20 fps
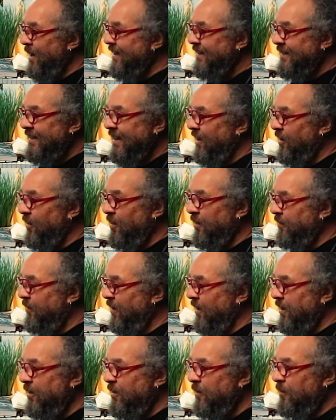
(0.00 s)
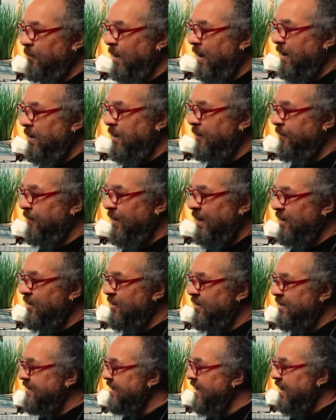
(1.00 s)
right there in front of you by your
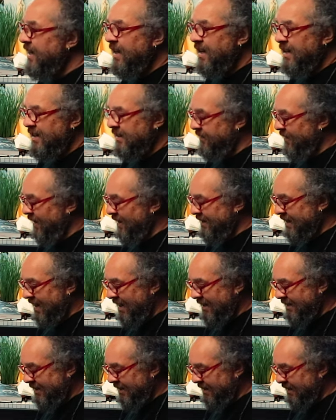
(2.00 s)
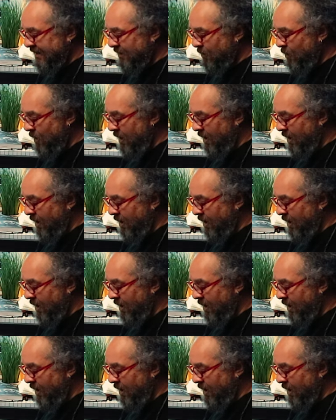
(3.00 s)
fingers is fantastic as